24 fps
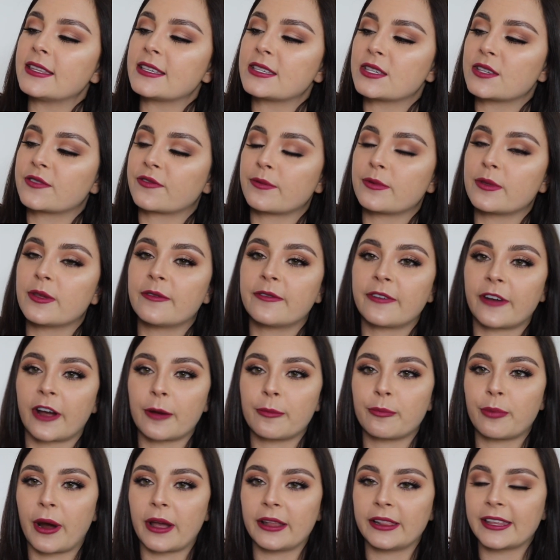This is from the
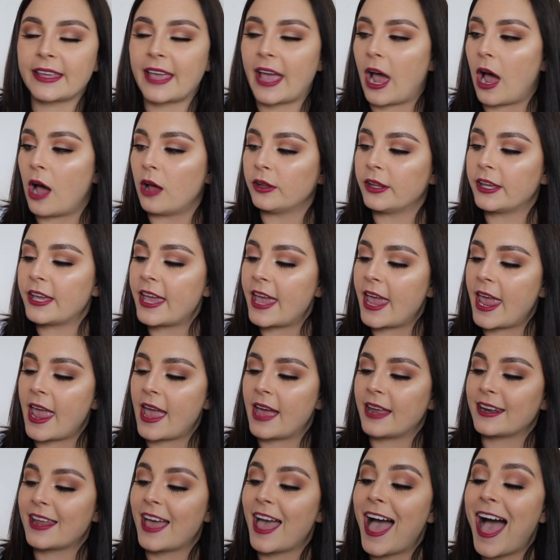Vera Bradley outlet,
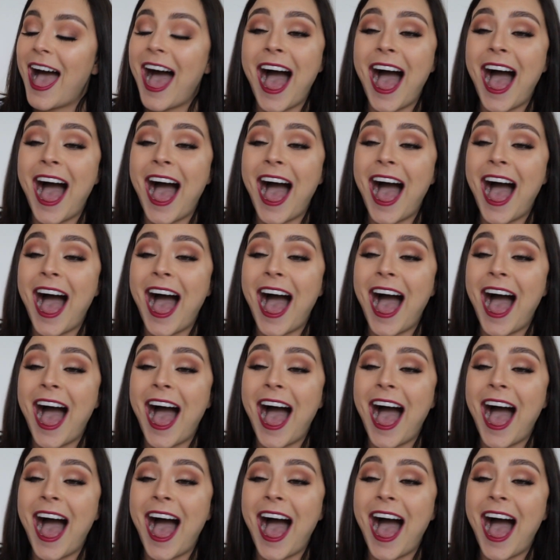and